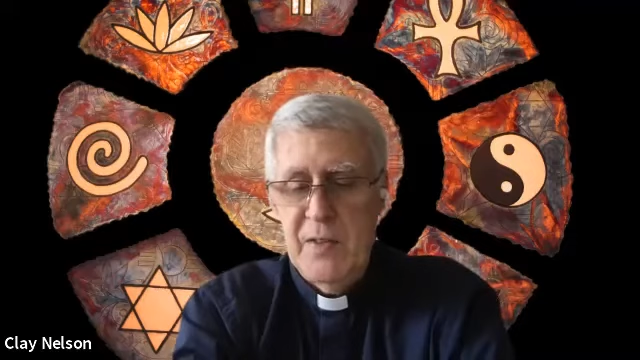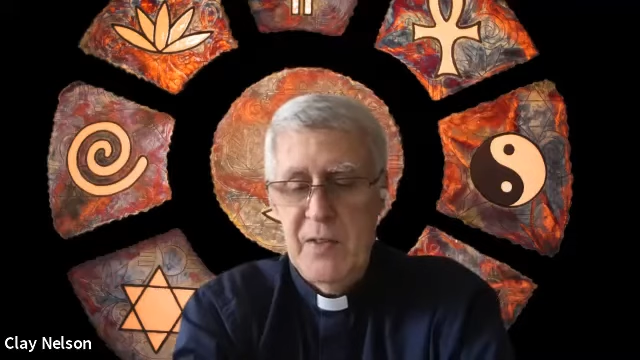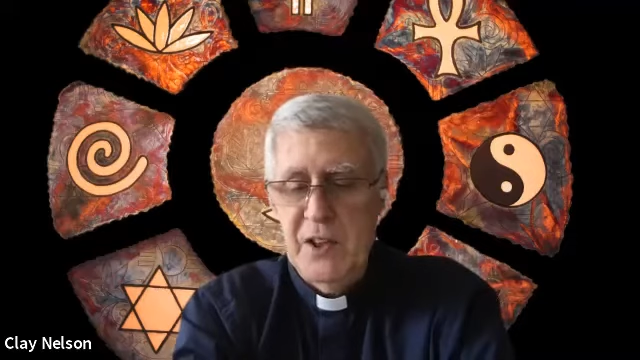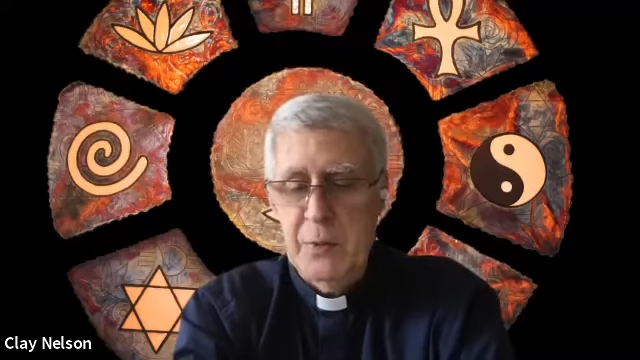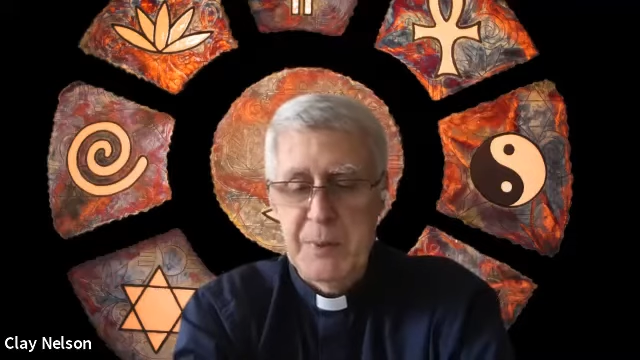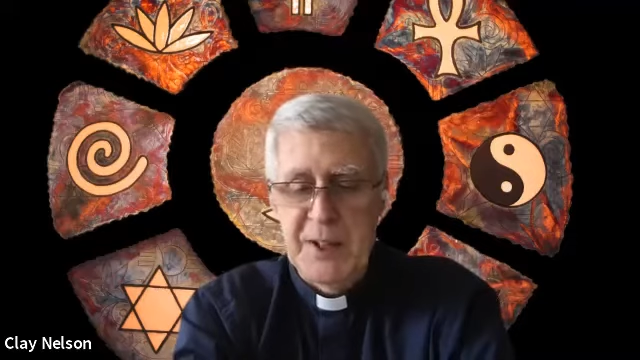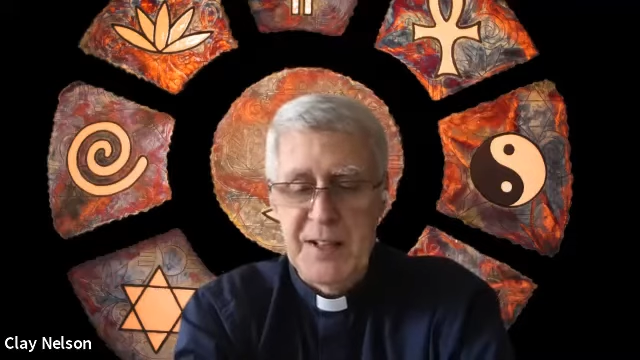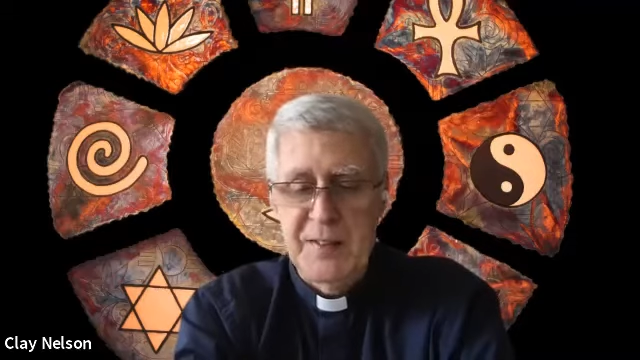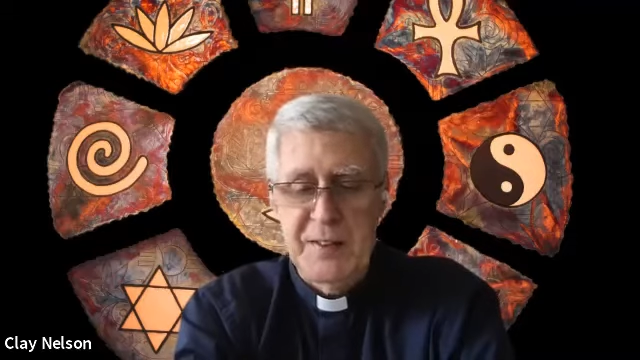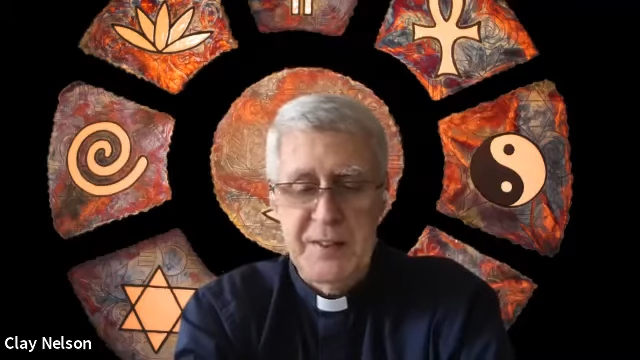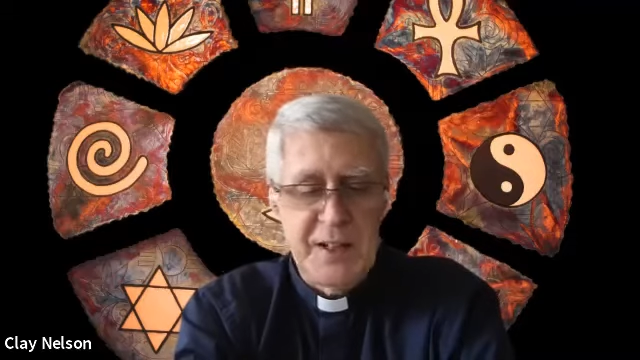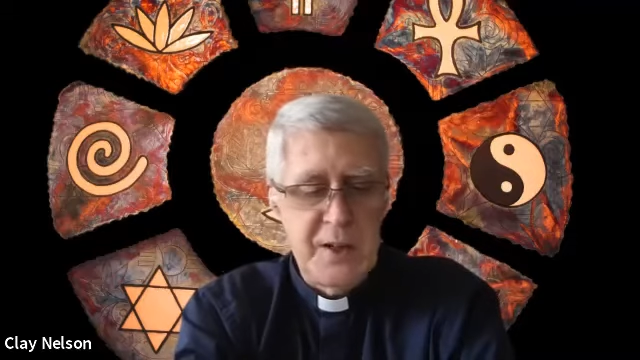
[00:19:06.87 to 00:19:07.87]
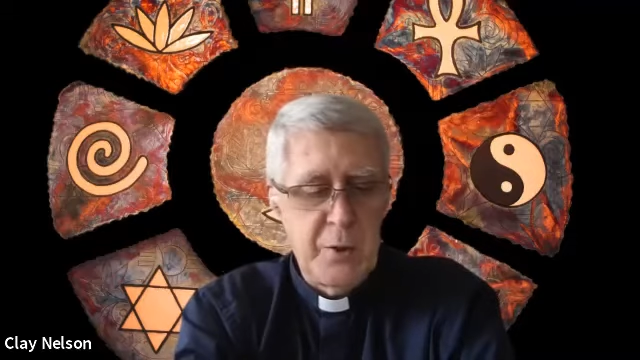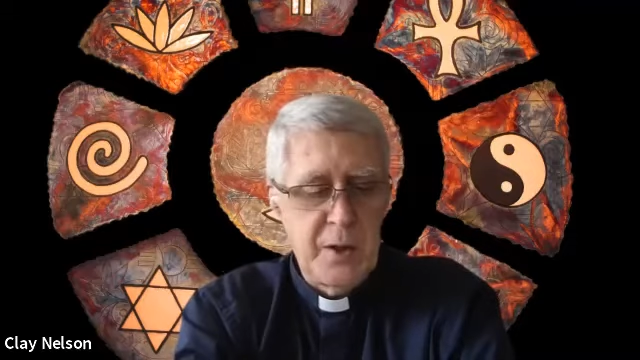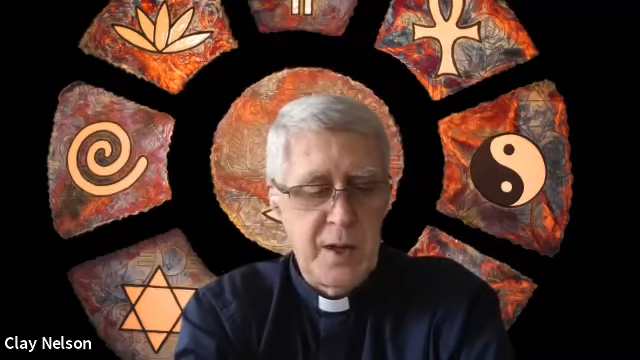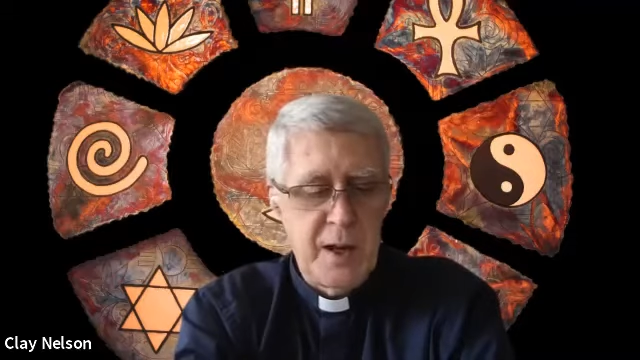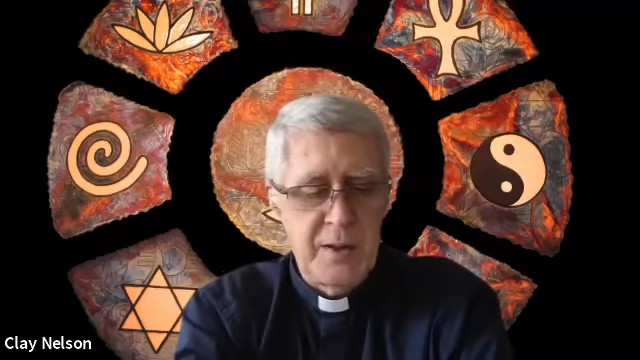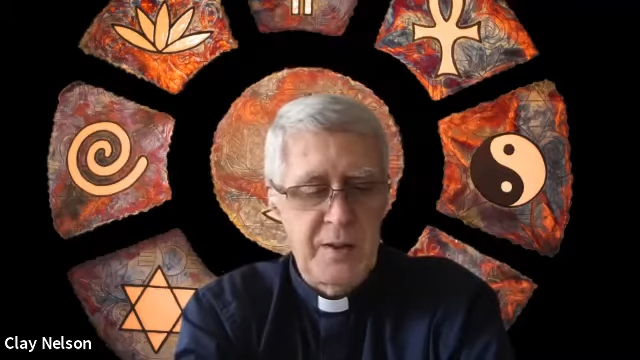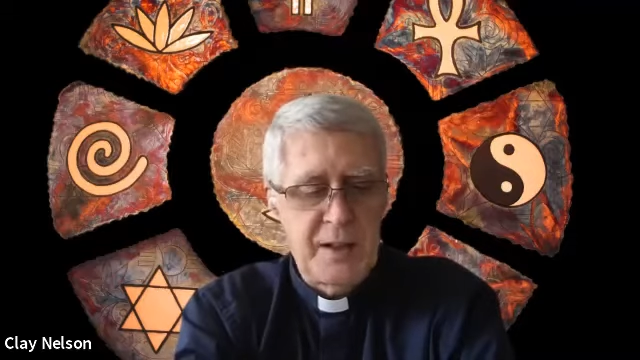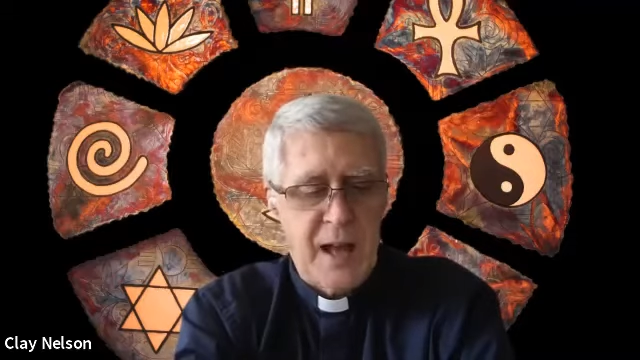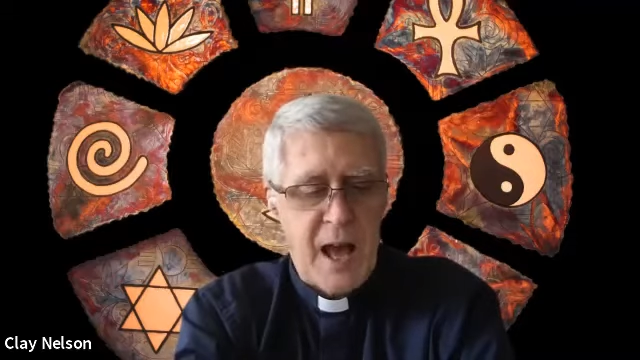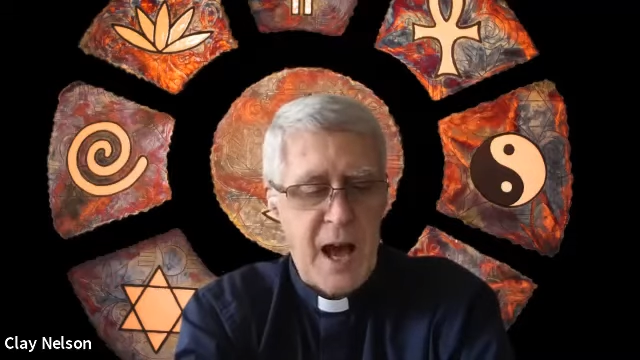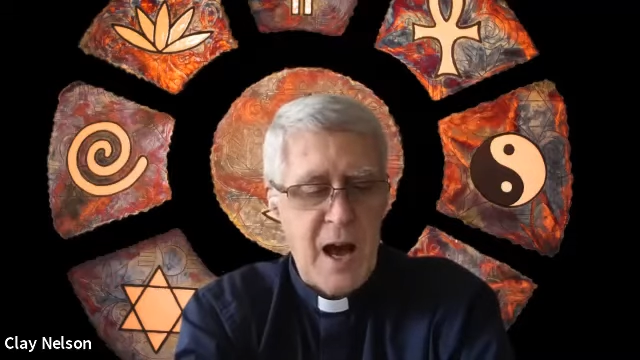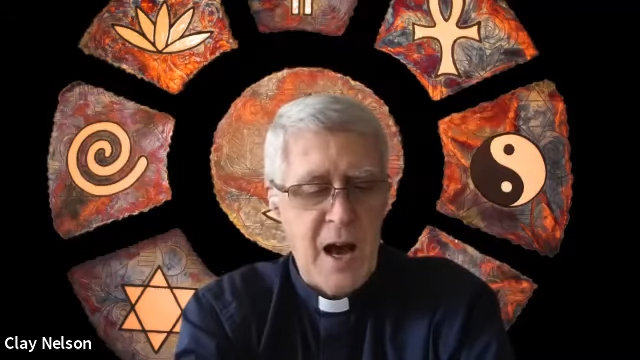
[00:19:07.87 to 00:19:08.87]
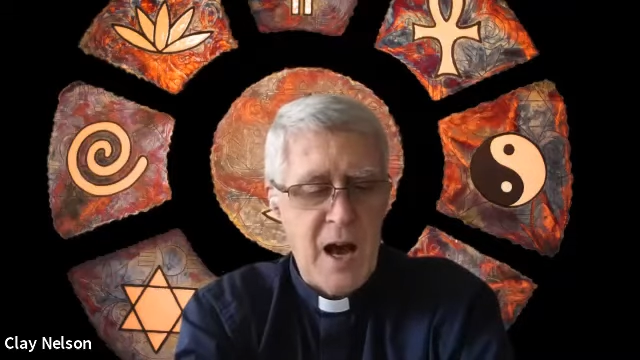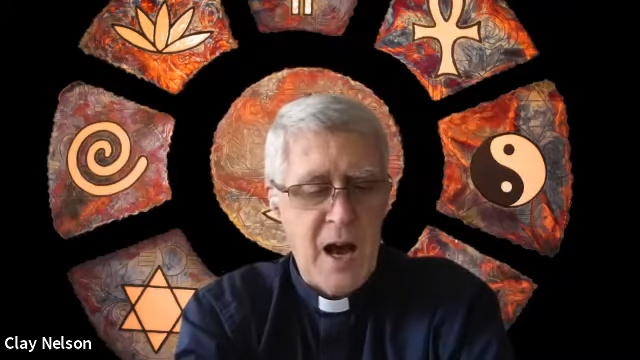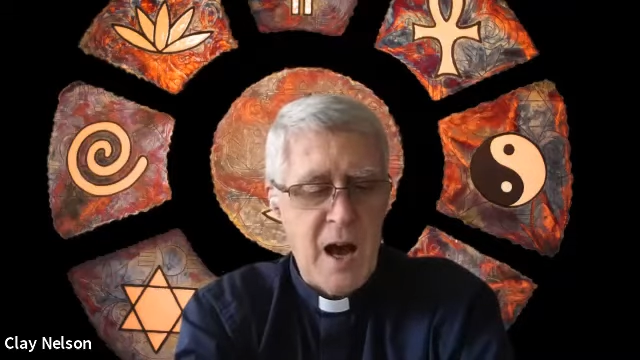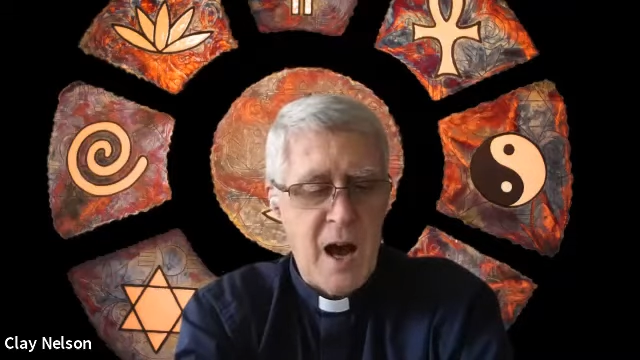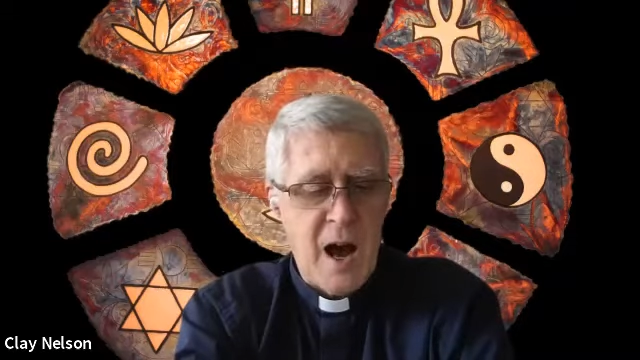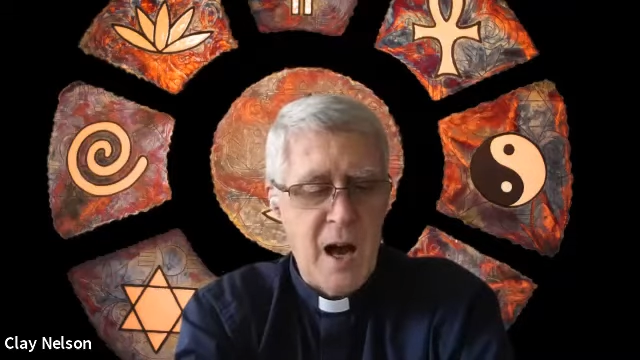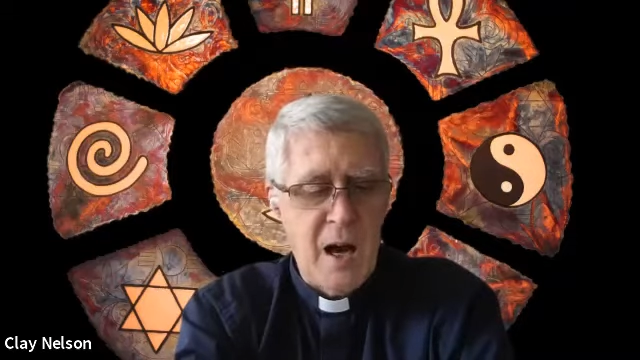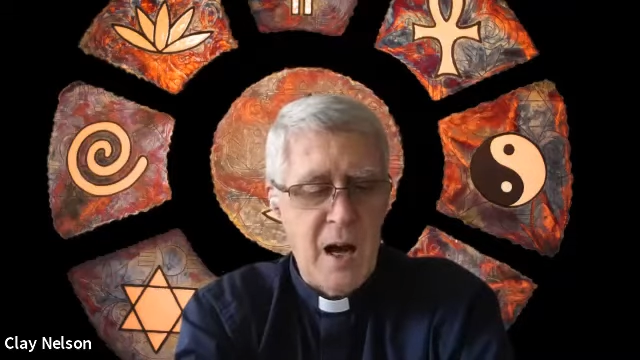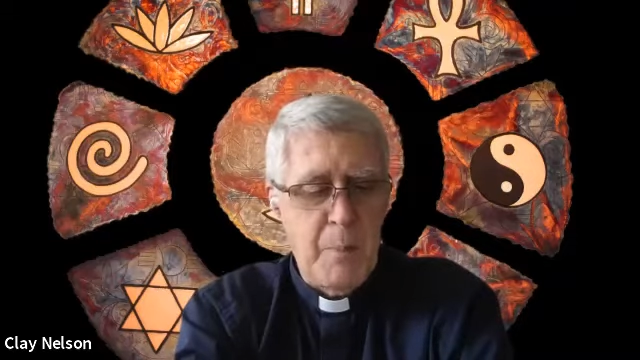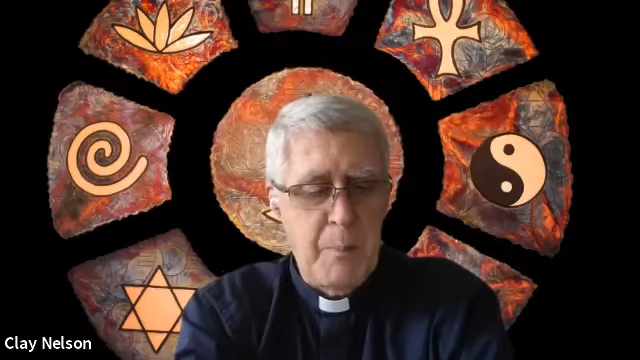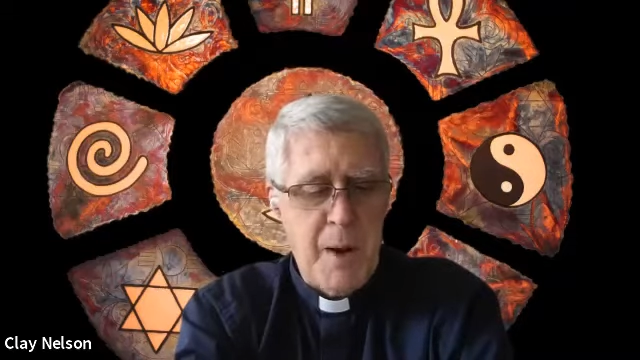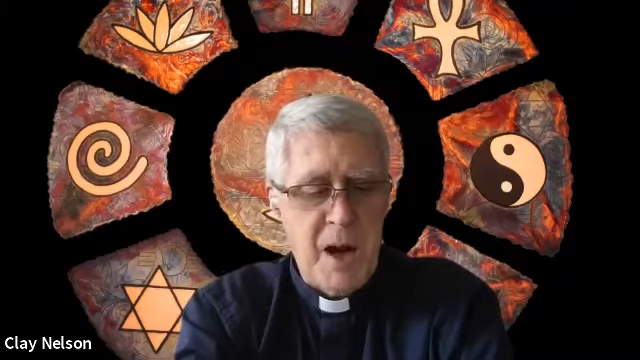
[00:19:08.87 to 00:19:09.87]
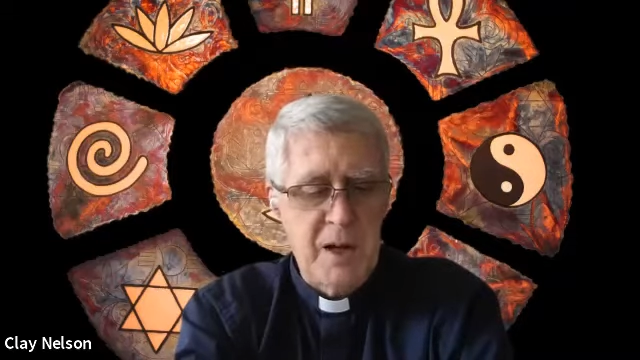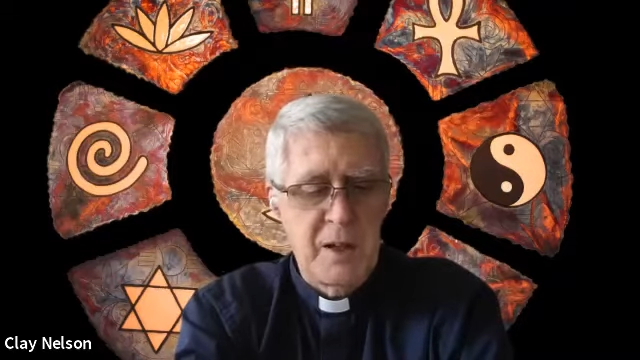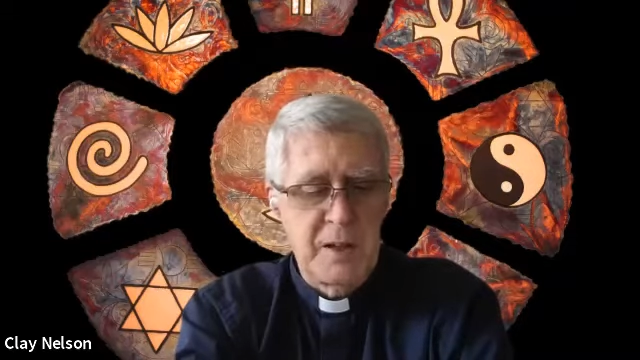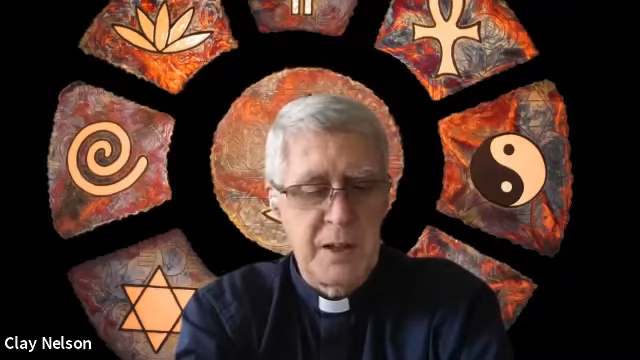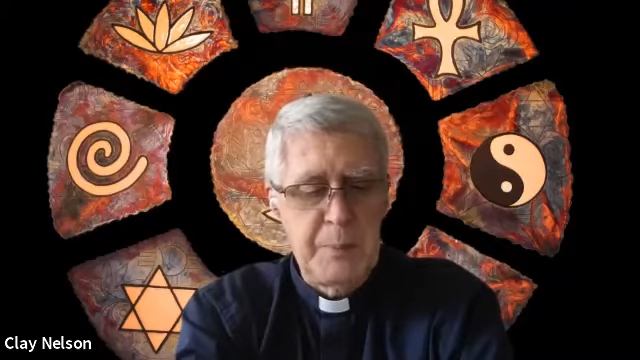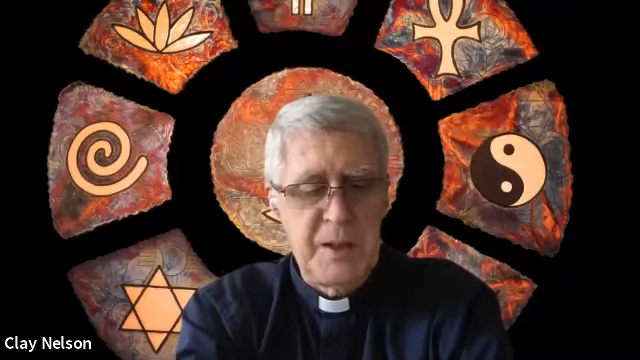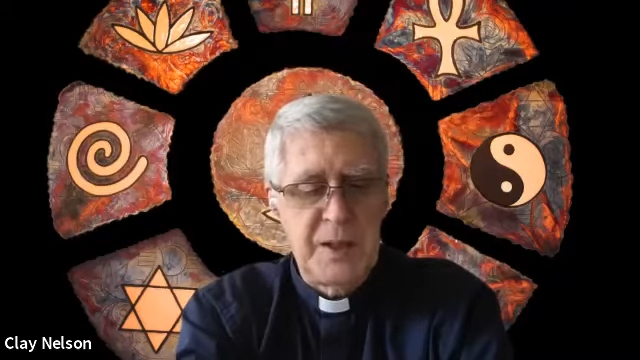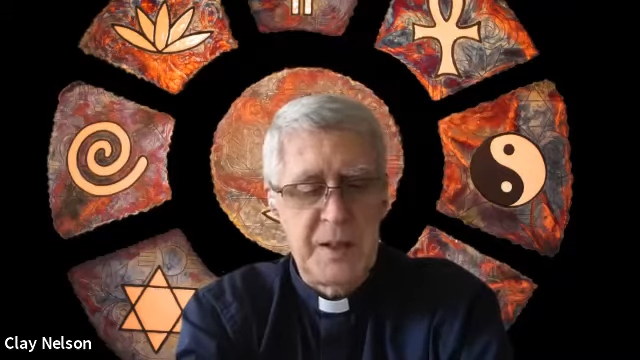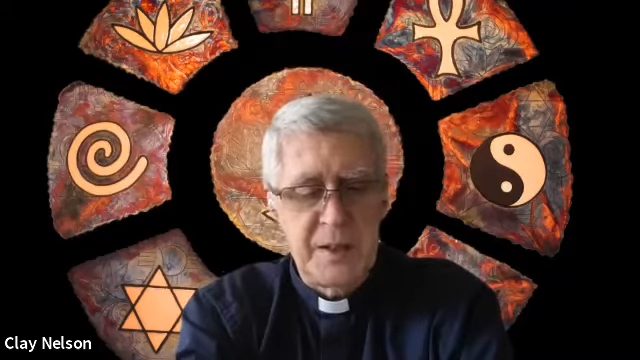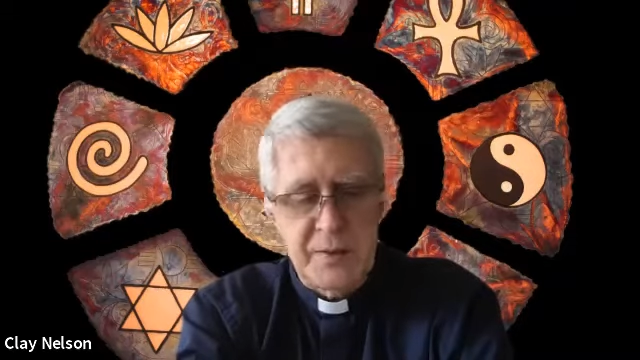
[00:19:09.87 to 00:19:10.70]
This blends QAnon's apocalyptic